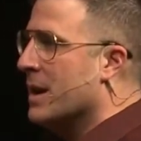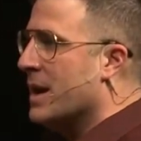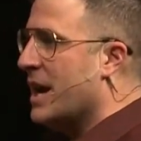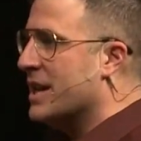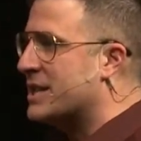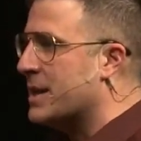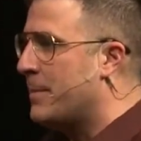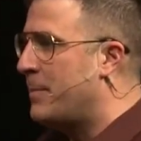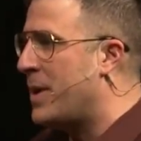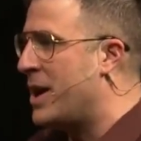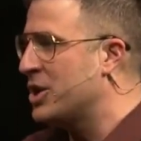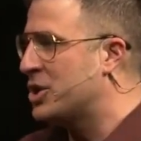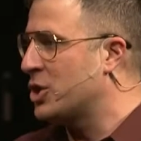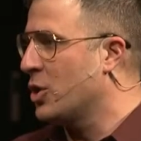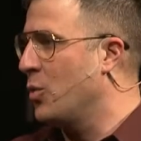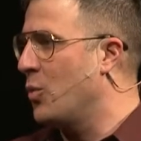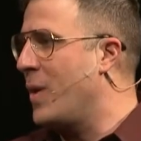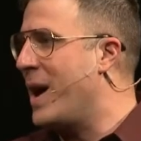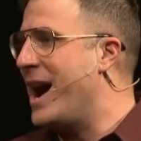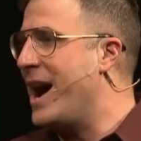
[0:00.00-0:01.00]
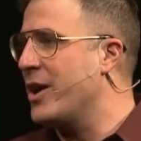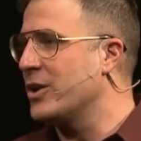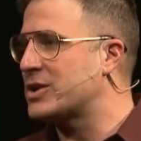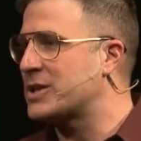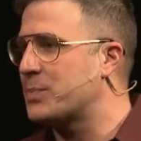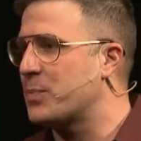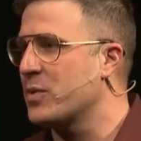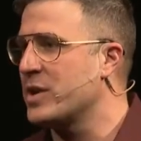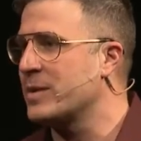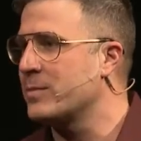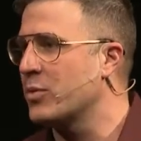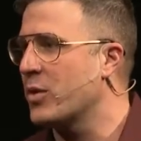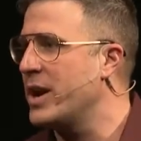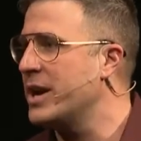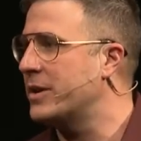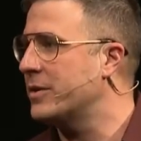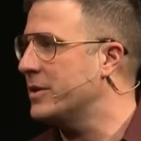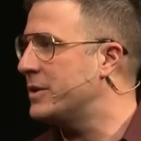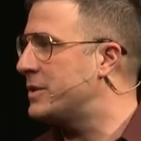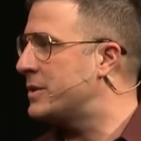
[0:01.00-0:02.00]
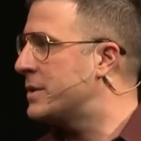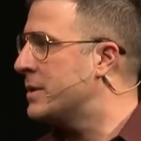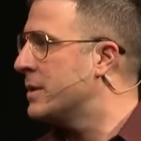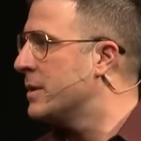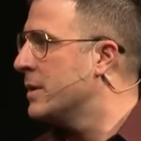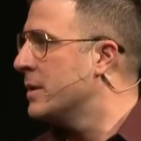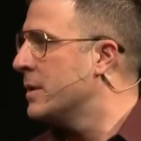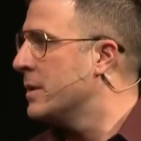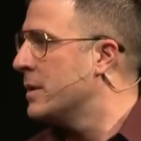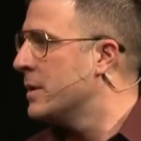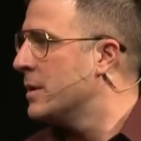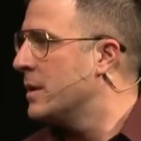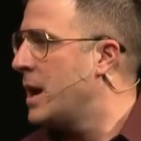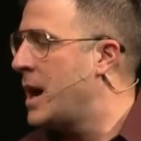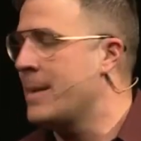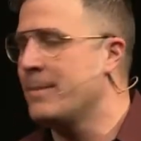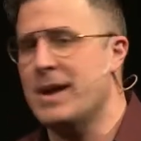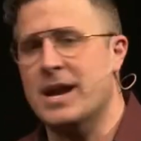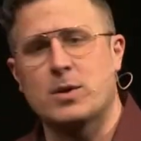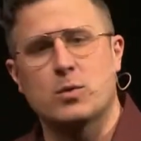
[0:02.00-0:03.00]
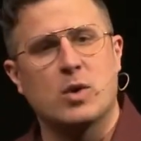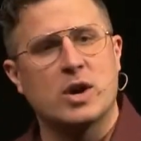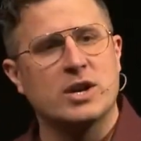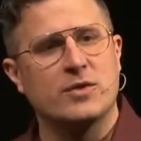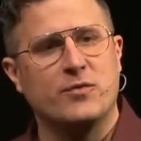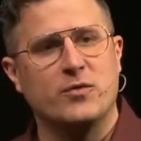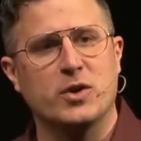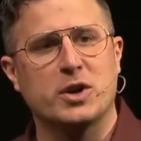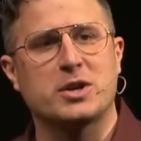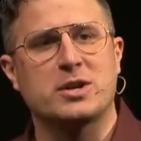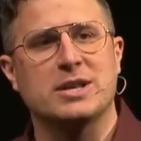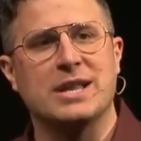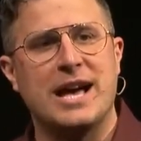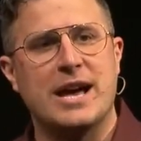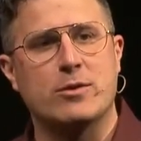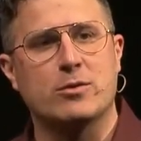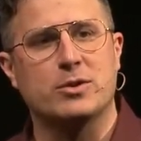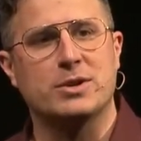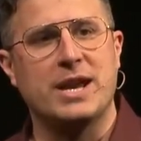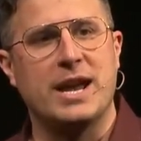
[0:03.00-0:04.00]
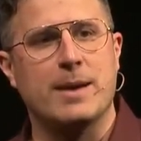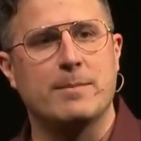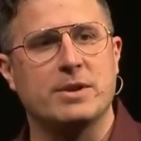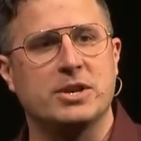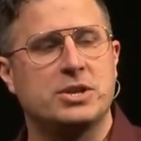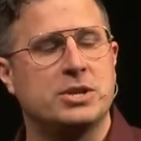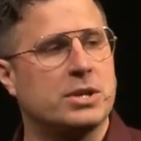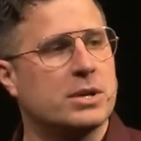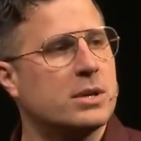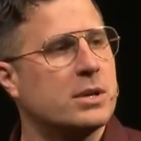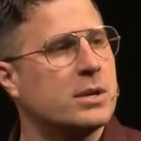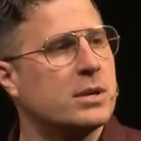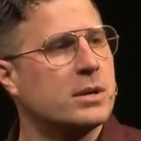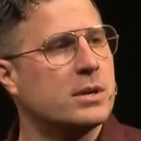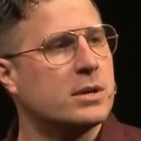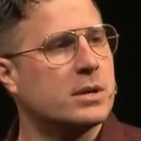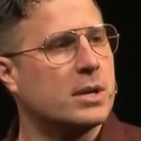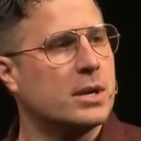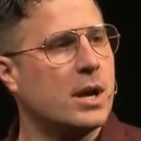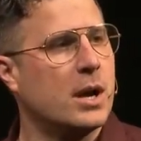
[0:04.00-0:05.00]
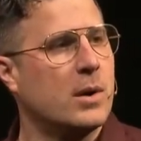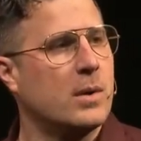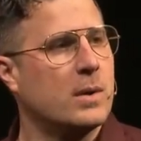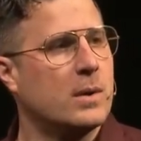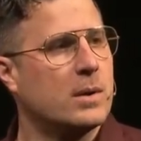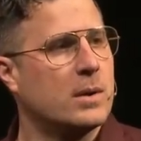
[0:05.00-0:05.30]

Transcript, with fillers: It's a bunch of wild spring breakers. I'm like, what if we're collateral damage? You know?